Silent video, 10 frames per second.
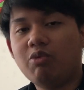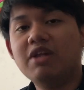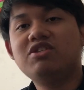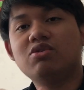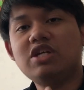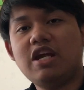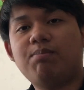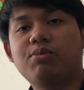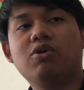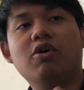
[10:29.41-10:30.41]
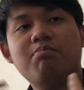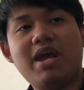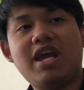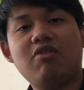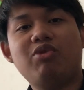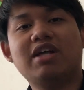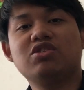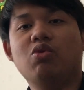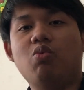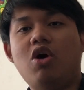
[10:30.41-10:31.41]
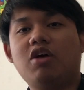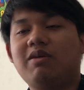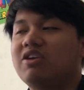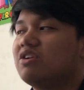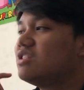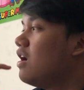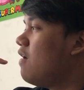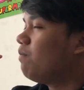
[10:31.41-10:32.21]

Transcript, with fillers: until april or may we had to walk because